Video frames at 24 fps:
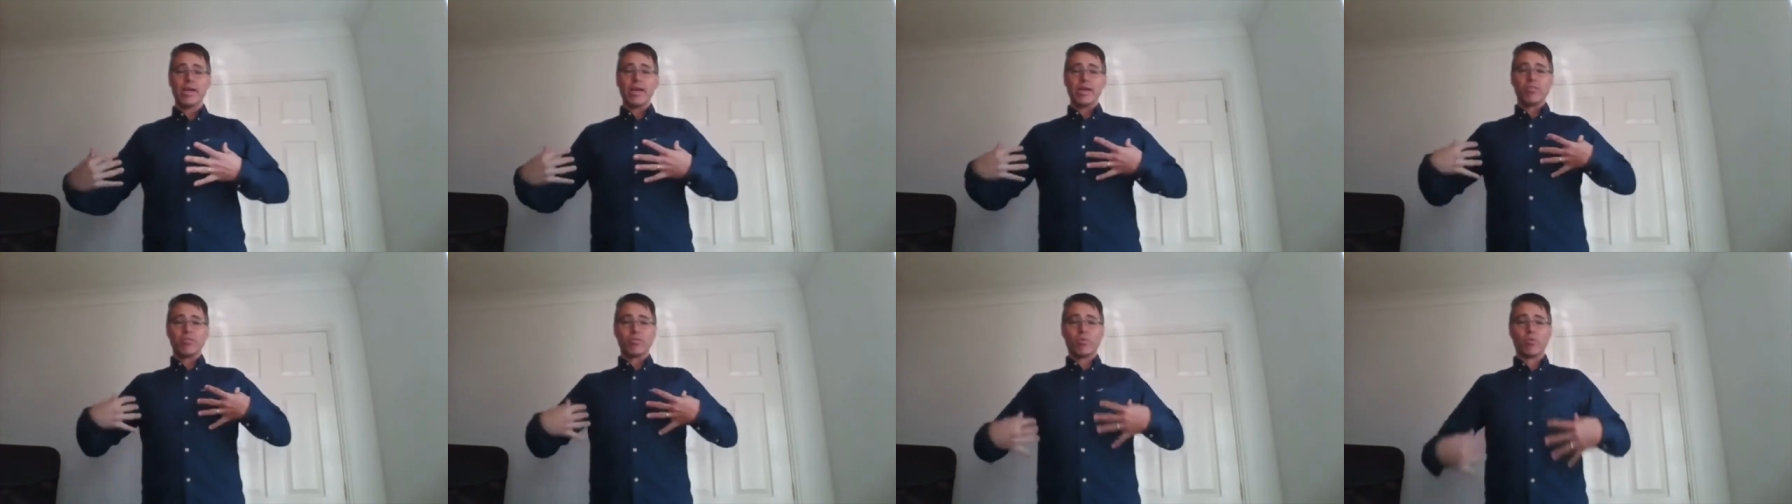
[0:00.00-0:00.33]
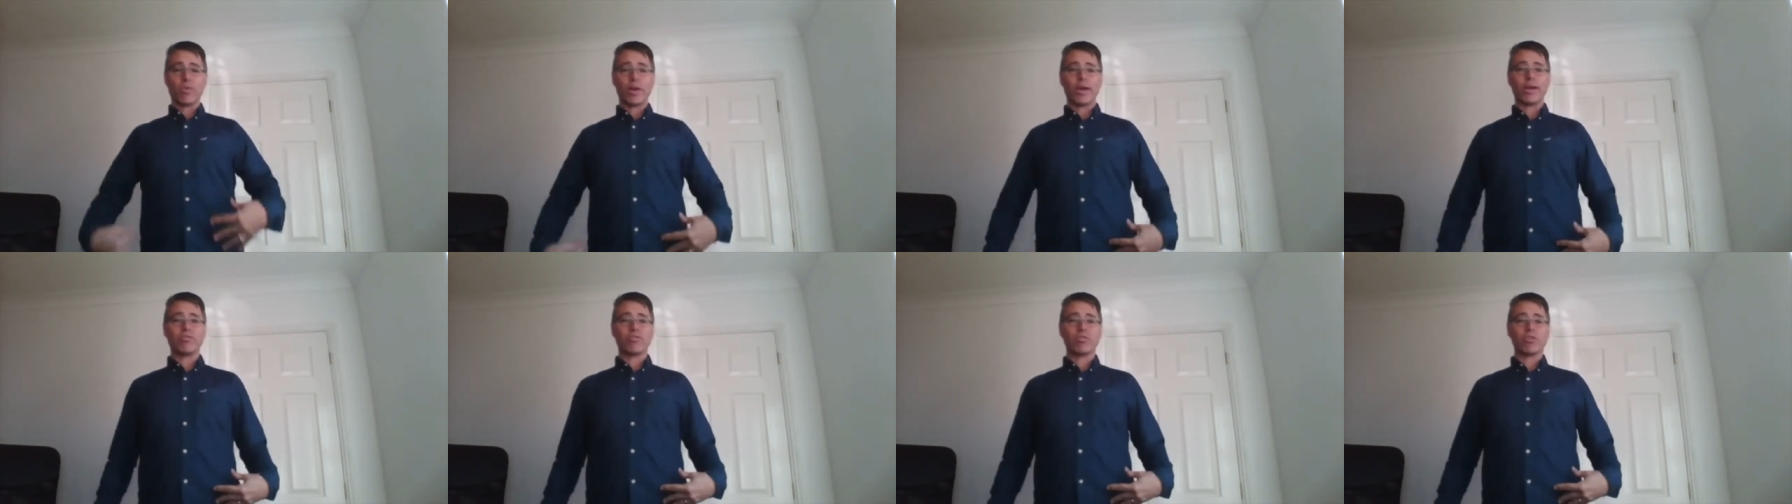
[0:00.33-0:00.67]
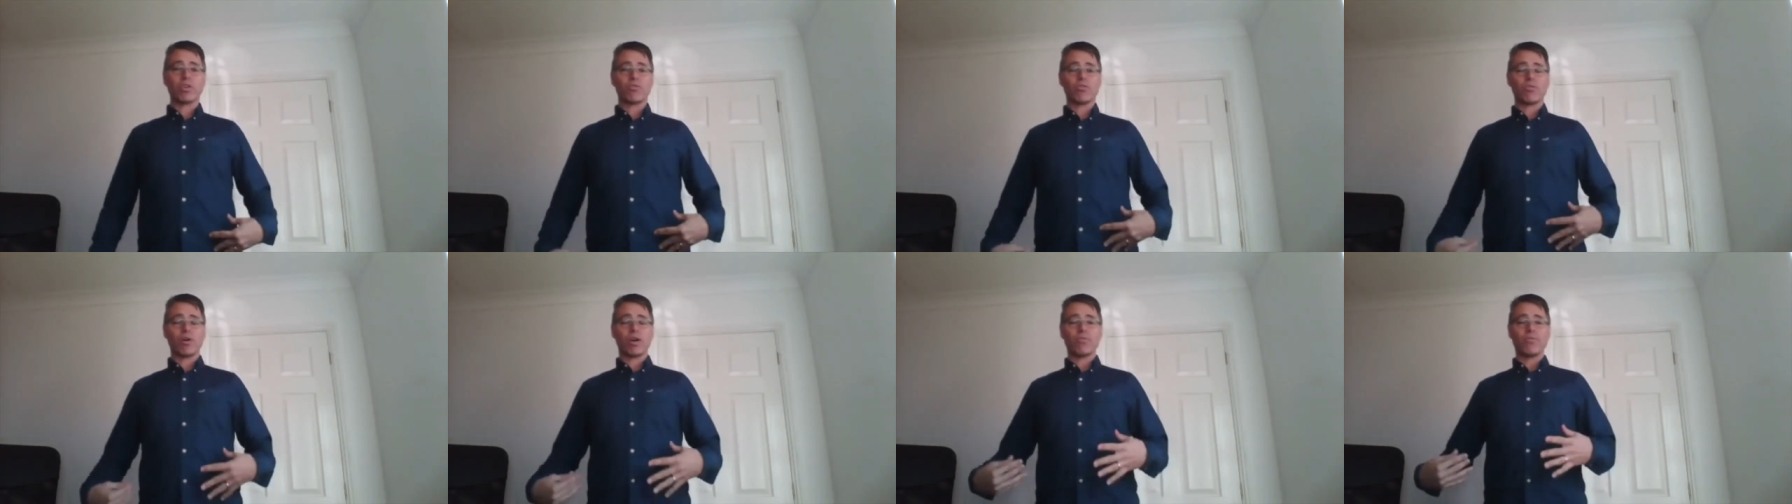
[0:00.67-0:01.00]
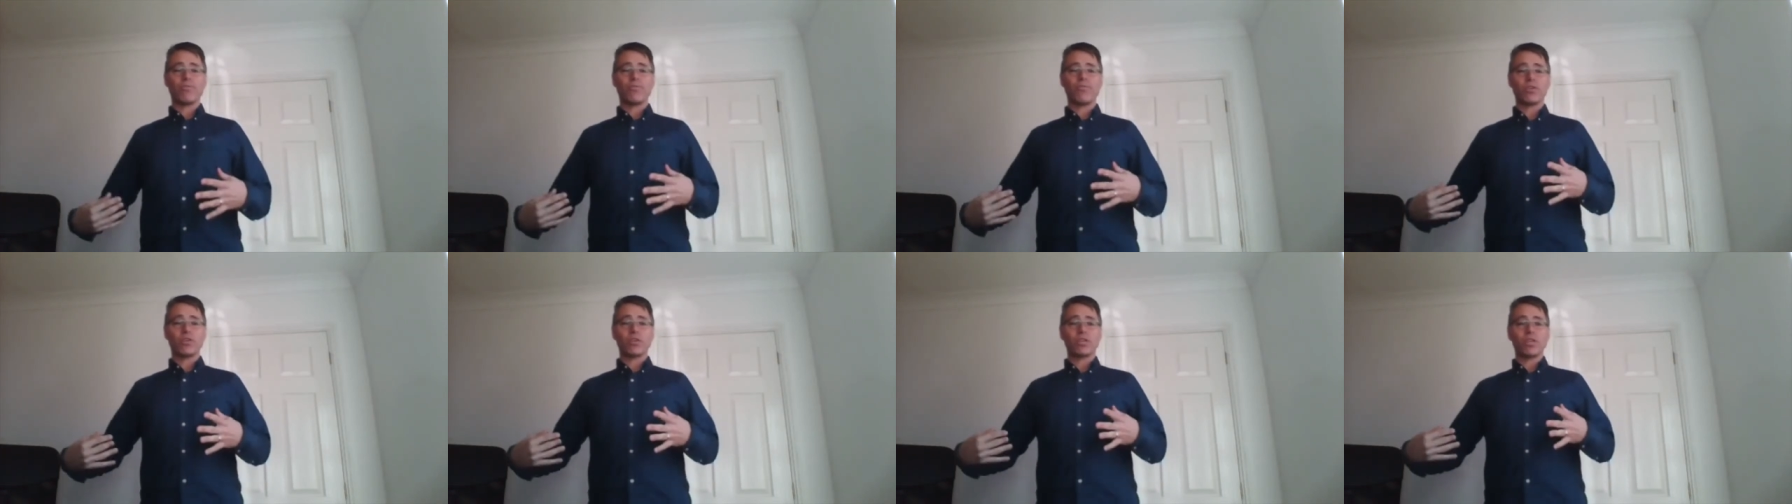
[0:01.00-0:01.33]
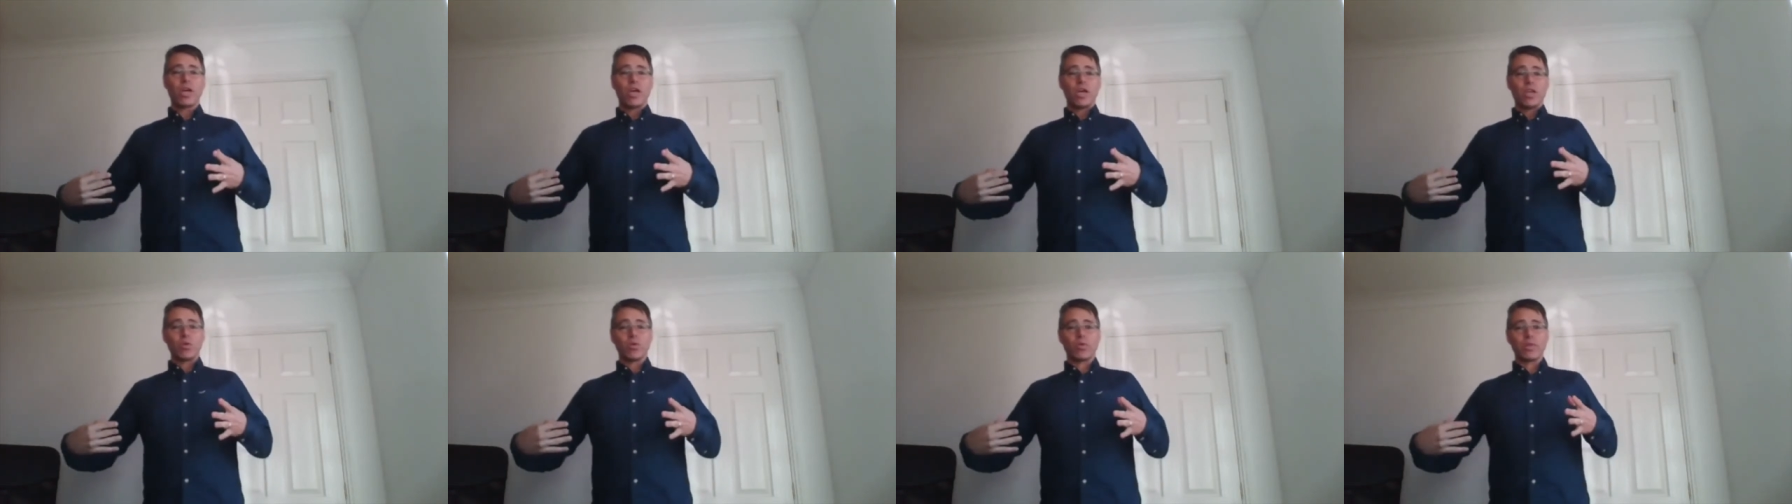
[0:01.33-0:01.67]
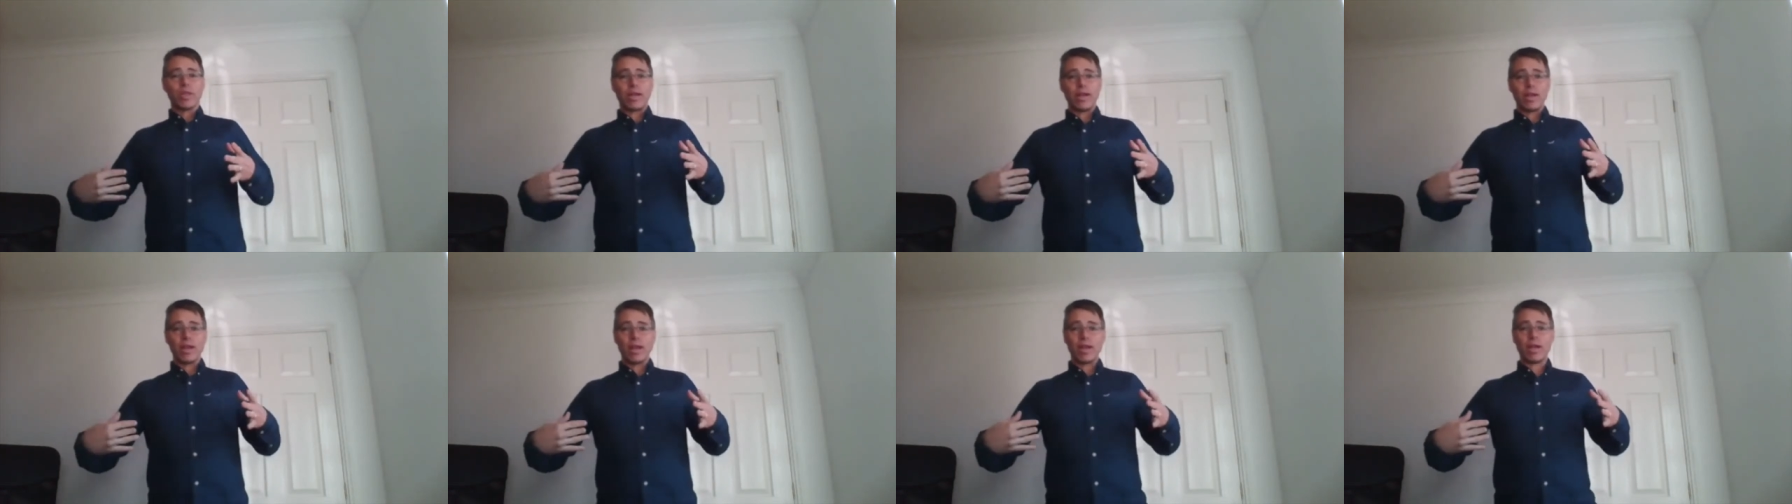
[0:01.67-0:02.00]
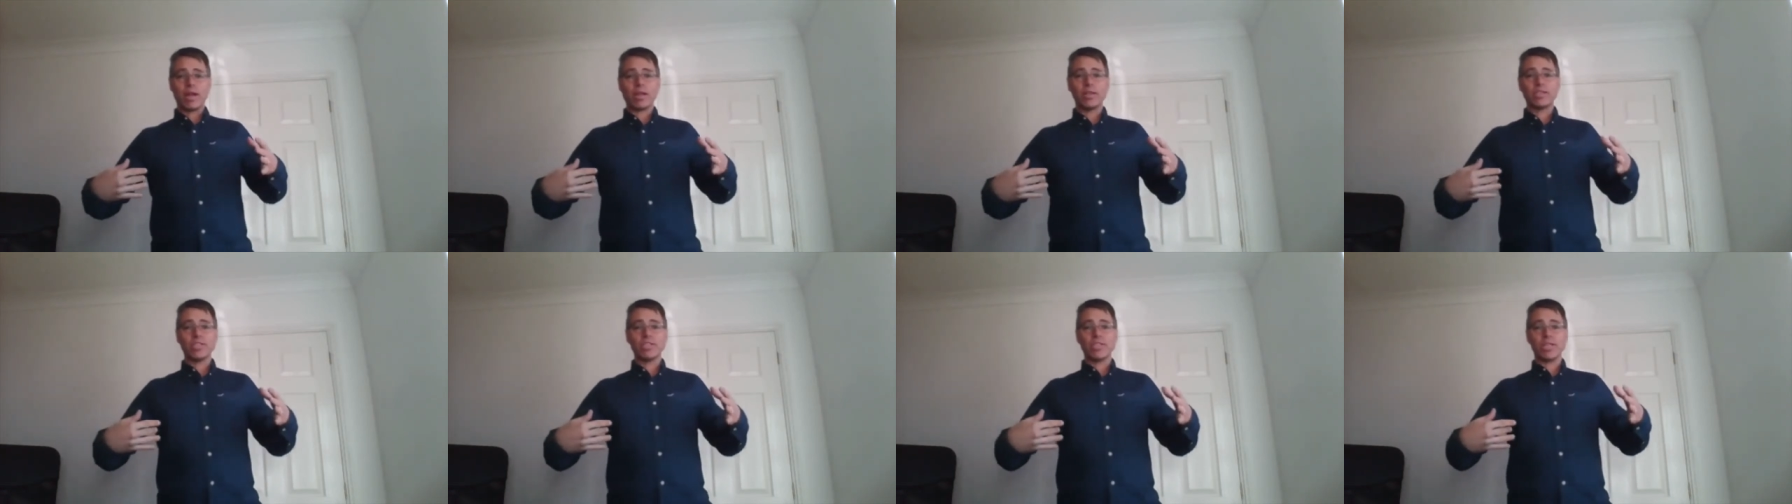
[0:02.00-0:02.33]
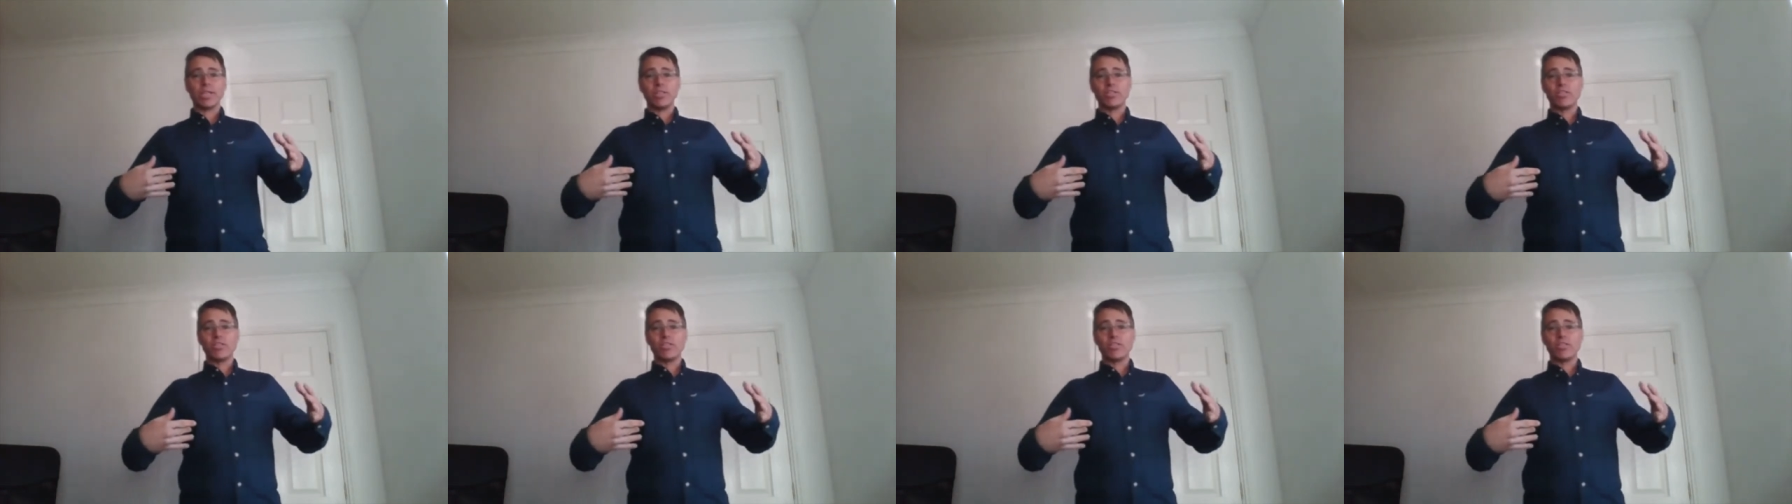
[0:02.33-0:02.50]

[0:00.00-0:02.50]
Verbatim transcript: So weight's on your right foot, you're then lunging